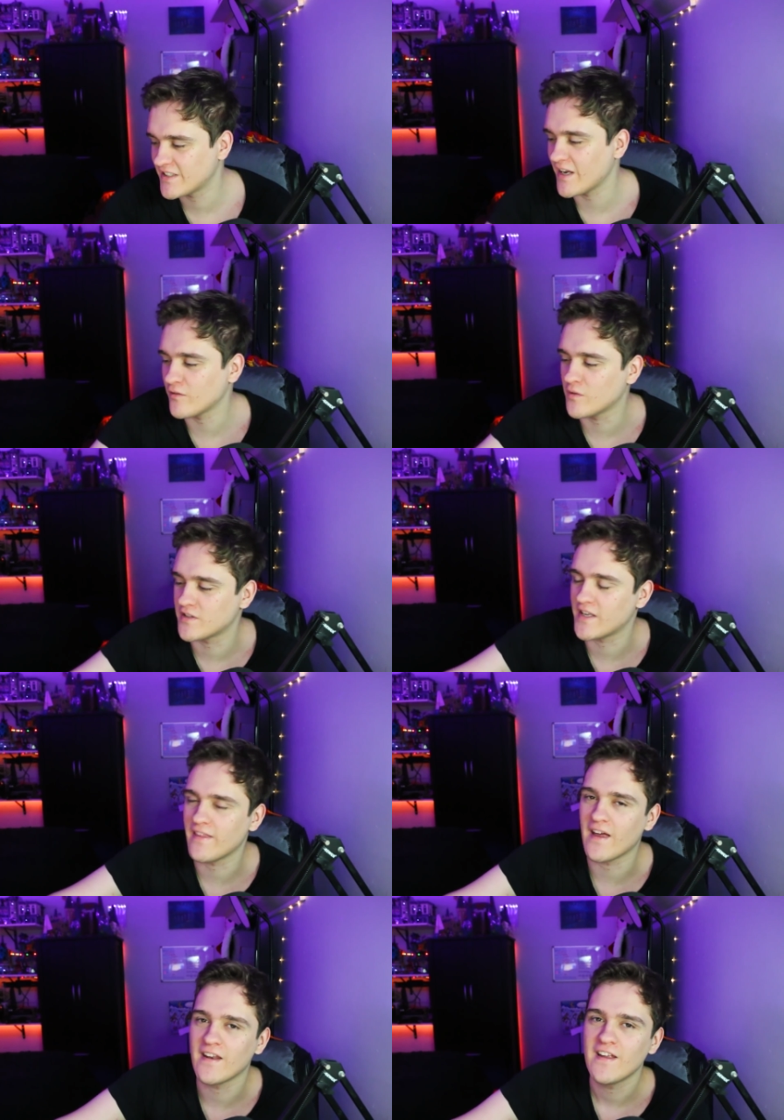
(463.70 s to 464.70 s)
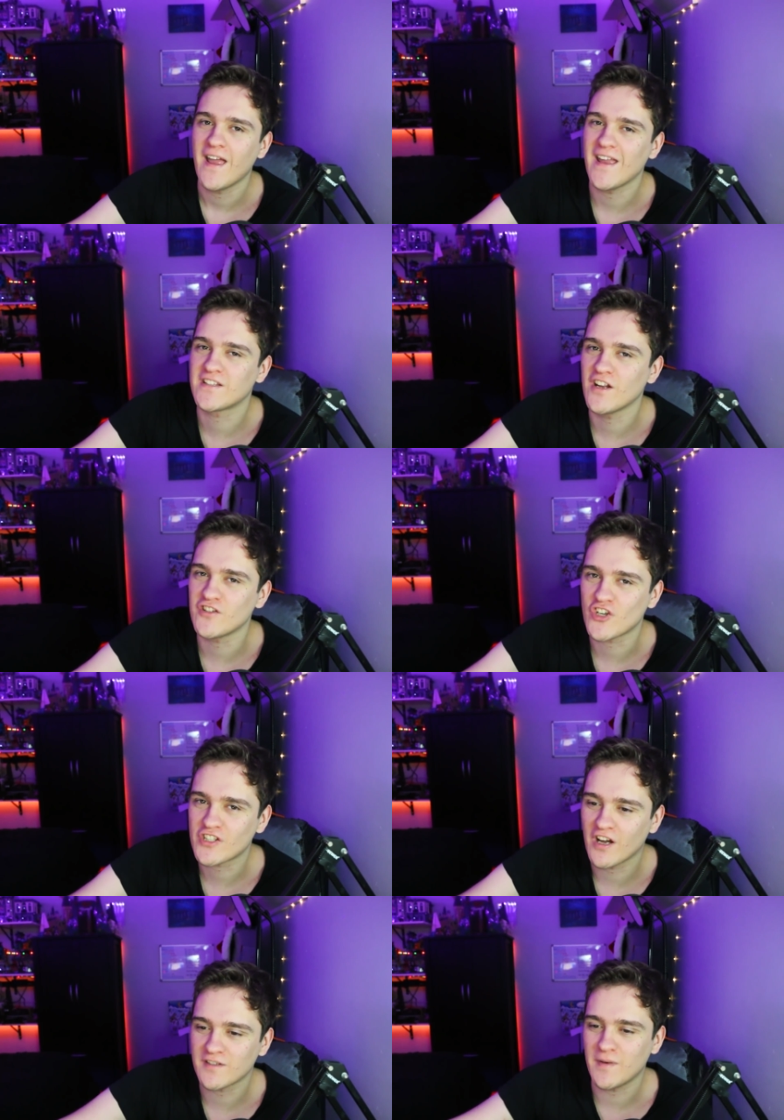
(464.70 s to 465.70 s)
It's I don't want to say that. It's not
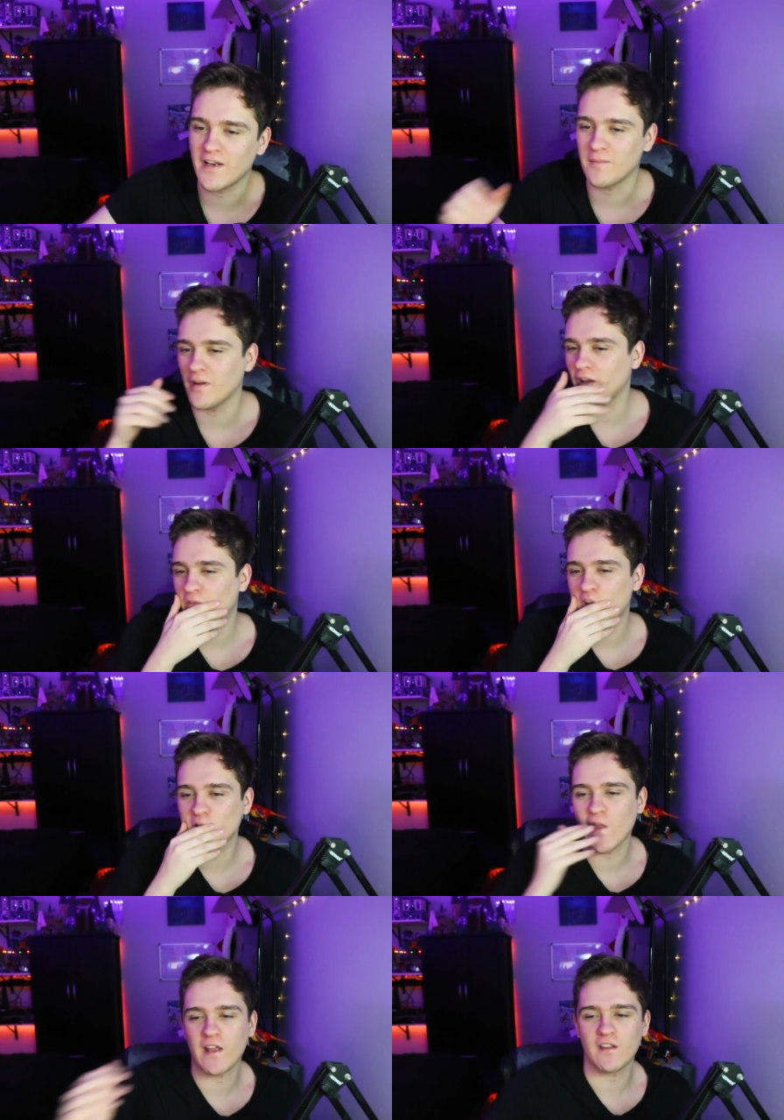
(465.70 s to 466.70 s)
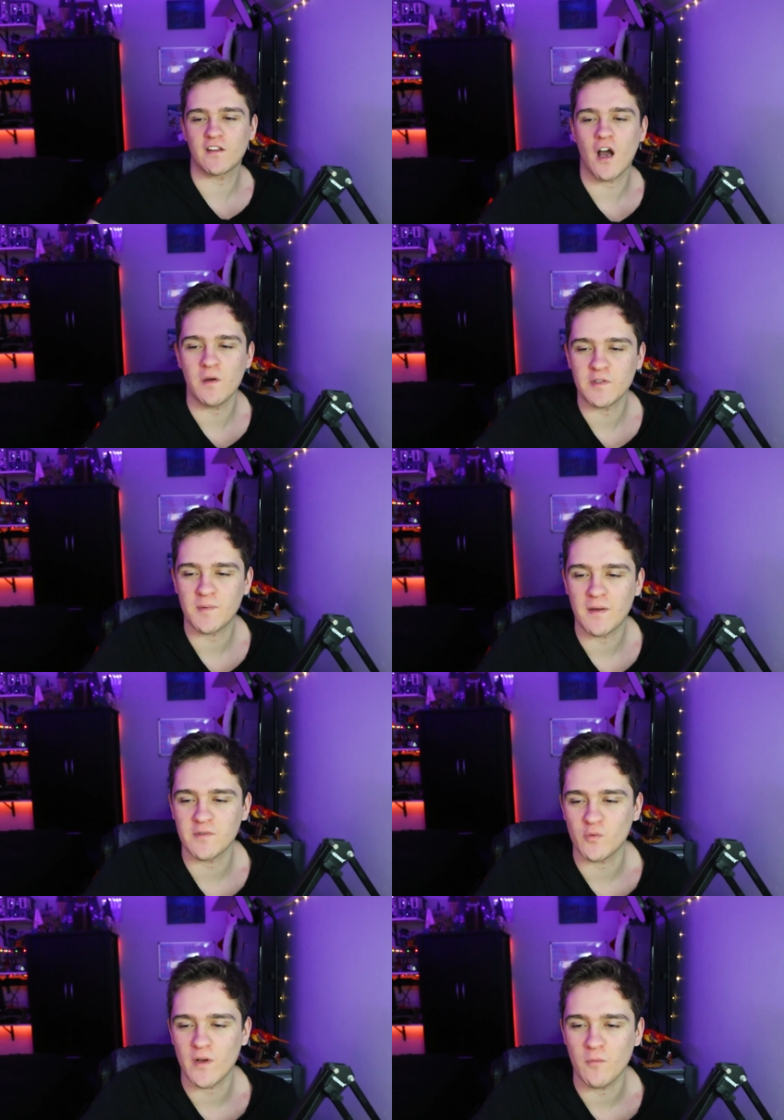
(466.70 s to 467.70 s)
just cosmetic, but I feel like comment spam
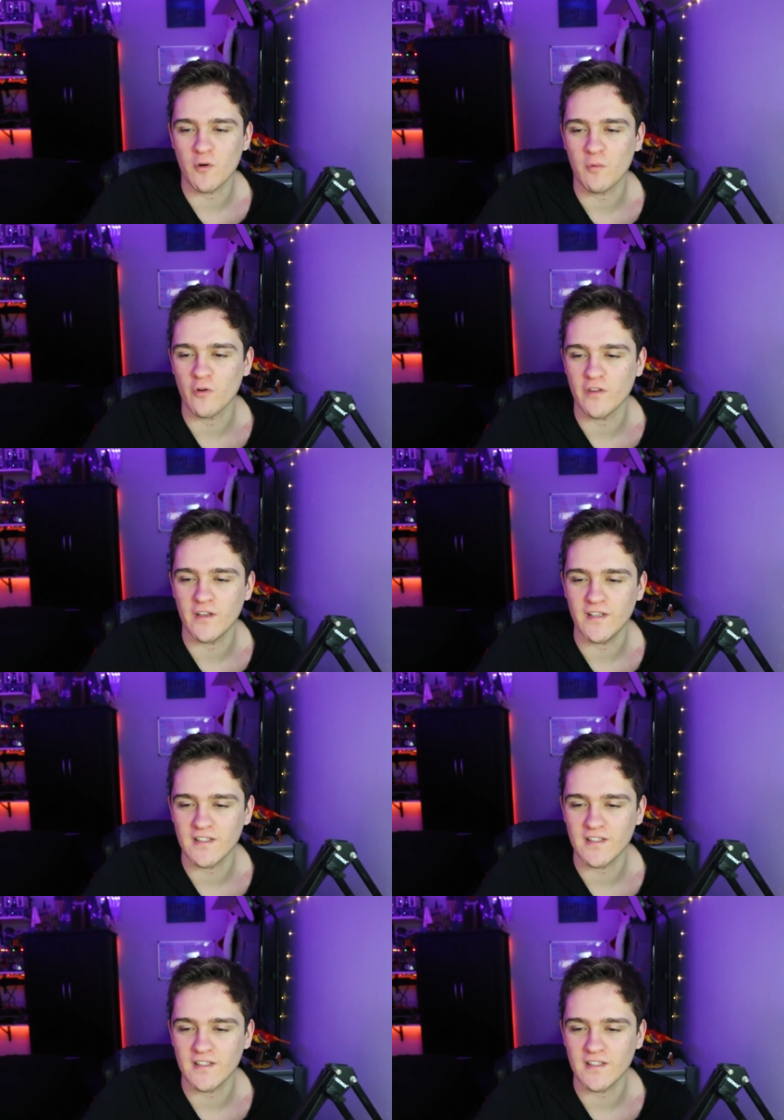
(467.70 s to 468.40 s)
is way more important than